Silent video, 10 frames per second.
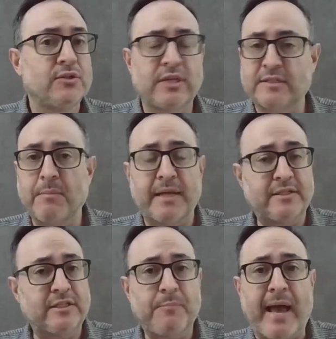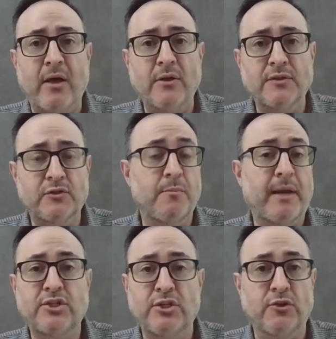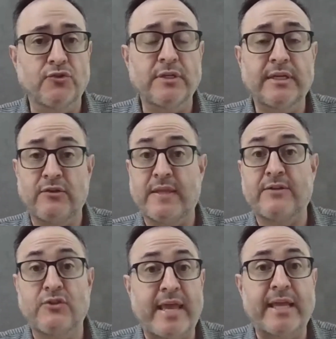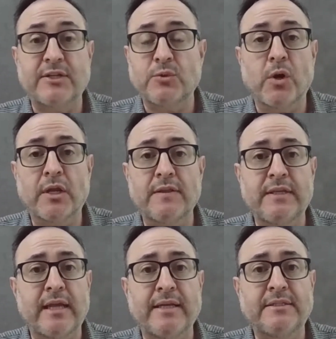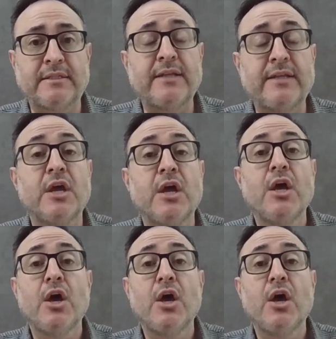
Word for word: Does my spouse, do my children, do they get to work in the United States?